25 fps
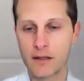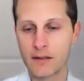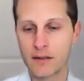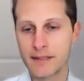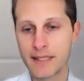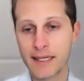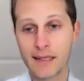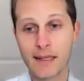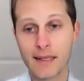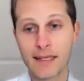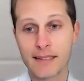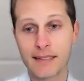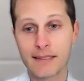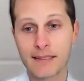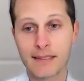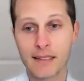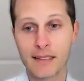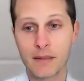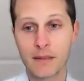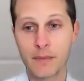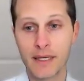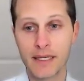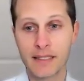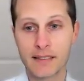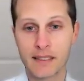It'll take less
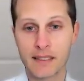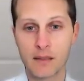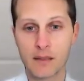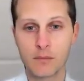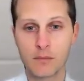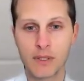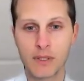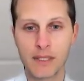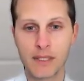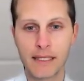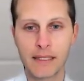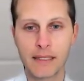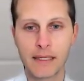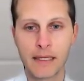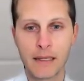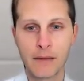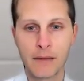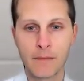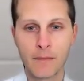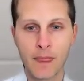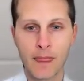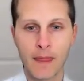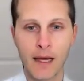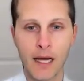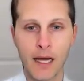than a minute to complete,
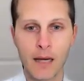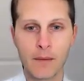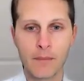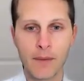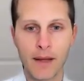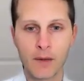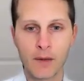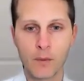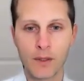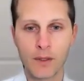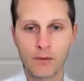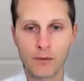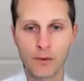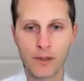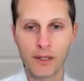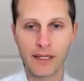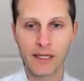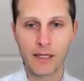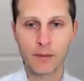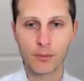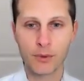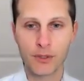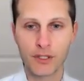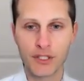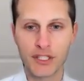and we'd
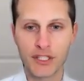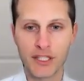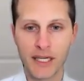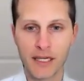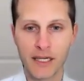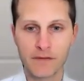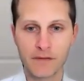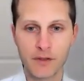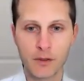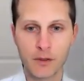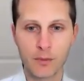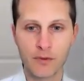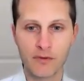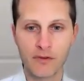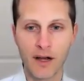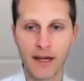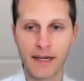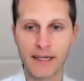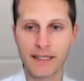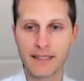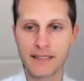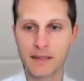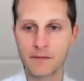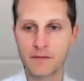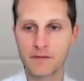really appreciate it if you
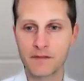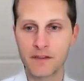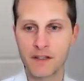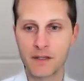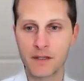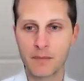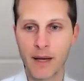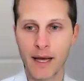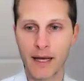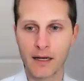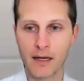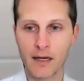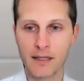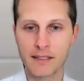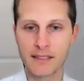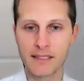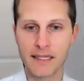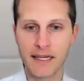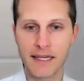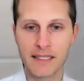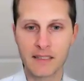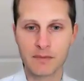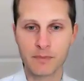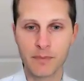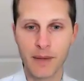provided some feedback on
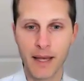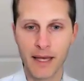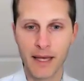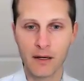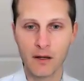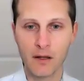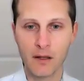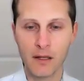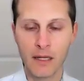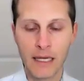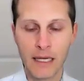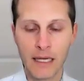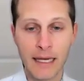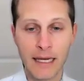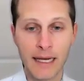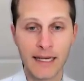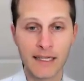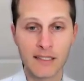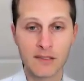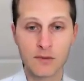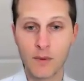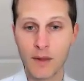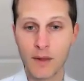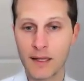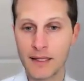today's panel,
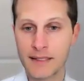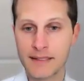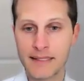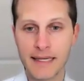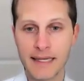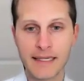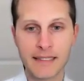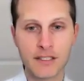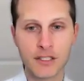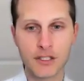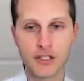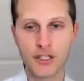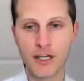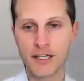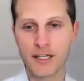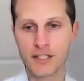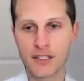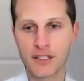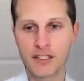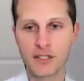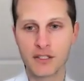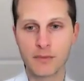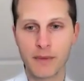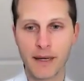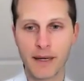as well as any
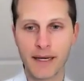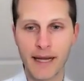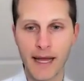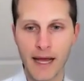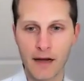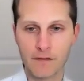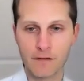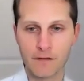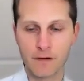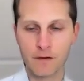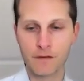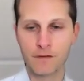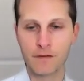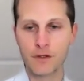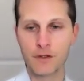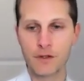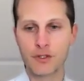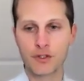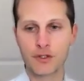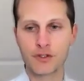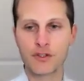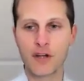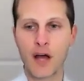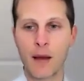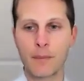suggestions you might have for
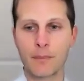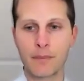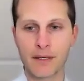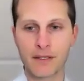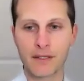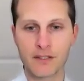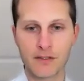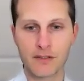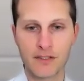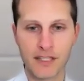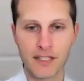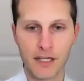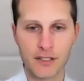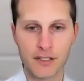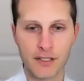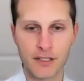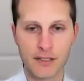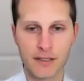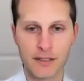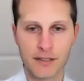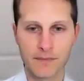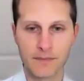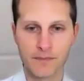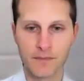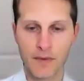future topics or
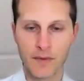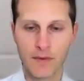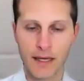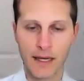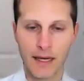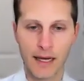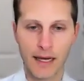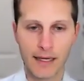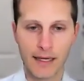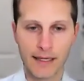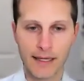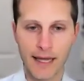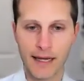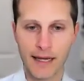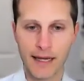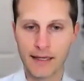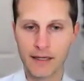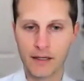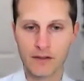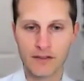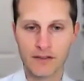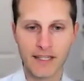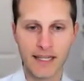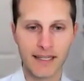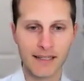sessions. Again,
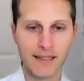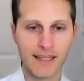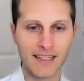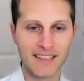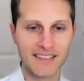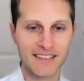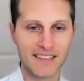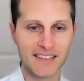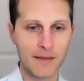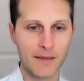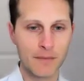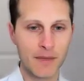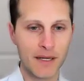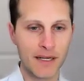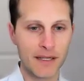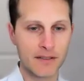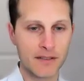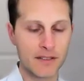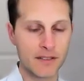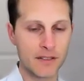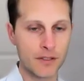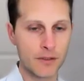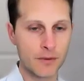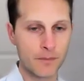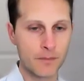it'll take less than a
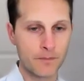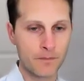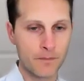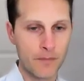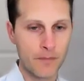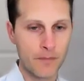minute to do.